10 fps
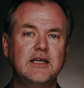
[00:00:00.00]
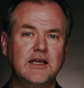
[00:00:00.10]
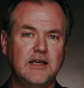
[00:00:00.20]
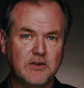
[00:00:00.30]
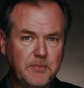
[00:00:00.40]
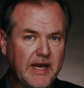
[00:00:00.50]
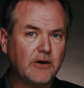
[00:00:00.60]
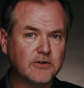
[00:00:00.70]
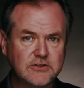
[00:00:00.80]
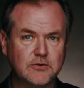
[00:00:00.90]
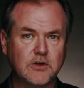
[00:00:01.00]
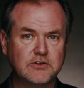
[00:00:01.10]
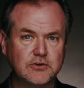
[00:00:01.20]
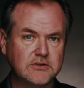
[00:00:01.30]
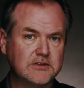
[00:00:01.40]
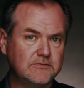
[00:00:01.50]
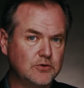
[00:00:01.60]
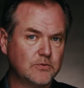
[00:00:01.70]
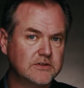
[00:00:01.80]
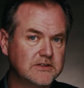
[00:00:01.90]
and the power structures of
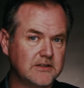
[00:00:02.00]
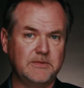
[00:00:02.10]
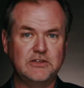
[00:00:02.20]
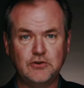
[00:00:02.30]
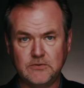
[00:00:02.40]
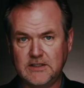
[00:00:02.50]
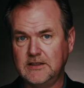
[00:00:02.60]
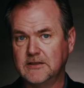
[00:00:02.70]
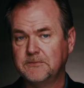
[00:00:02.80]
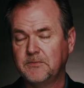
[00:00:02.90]
Jerusalem and Judea.